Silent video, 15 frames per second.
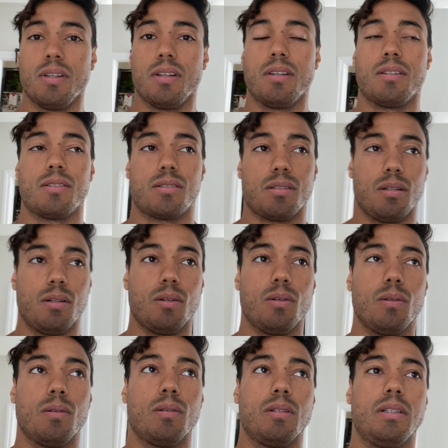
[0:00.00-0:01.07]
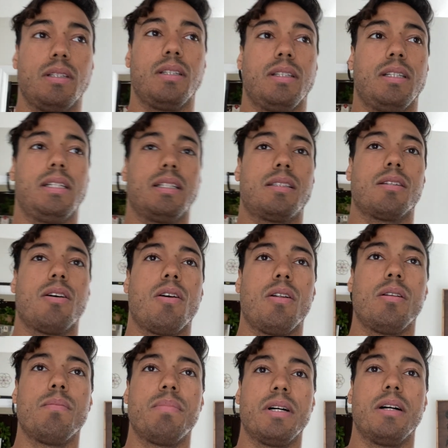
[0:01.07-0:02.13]
So it's
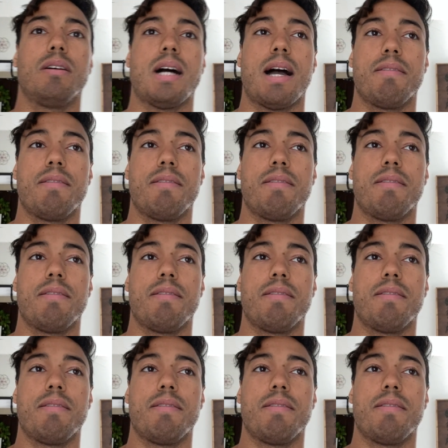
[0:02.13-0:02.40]
all about